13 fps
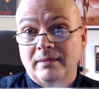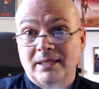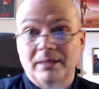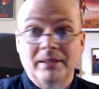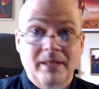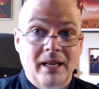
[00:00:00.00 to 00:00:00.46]

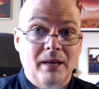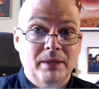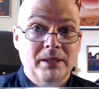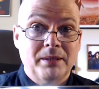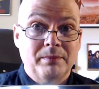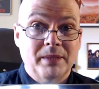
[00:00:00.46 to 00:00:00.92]
So yeah,
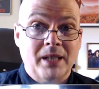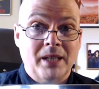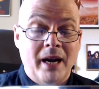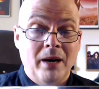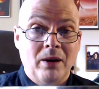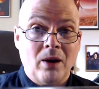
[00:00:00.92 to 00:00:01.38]
much
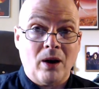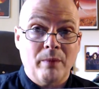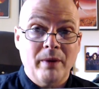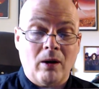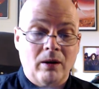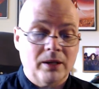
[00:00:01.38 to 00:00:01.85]
higher
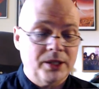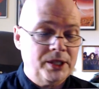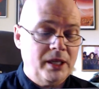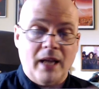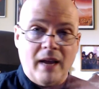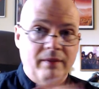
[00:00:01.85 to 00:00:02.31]
carbon, harder
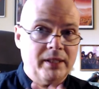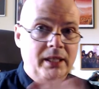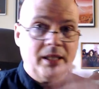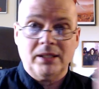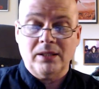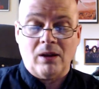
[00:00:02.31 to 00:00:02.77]
steel. I haven't
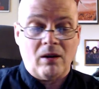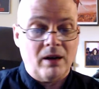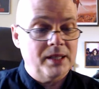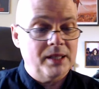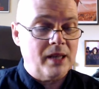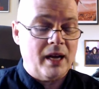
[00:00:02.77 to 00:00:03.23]
tested the
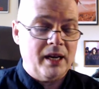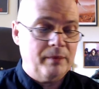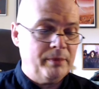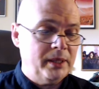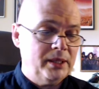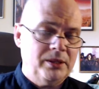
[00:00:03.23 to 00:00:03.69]
hardness on
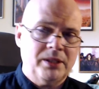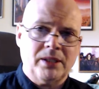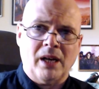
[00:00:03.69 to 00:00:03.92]
it, but as you